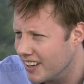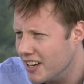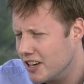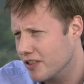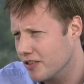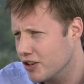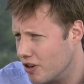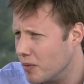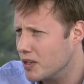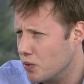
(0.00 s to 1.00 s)
The
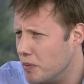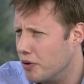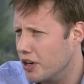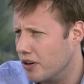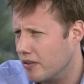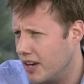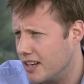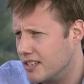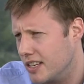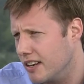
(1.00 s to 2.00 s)
trouble is, we're putting on
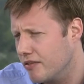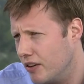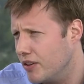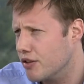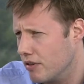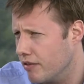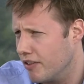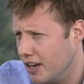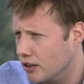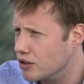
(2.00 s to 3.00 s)
events in 53
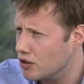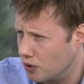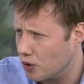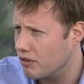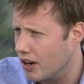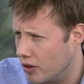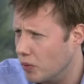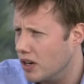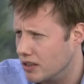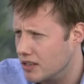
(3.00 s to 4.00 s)
fields all around the
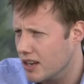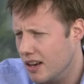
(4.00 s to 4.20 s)
world.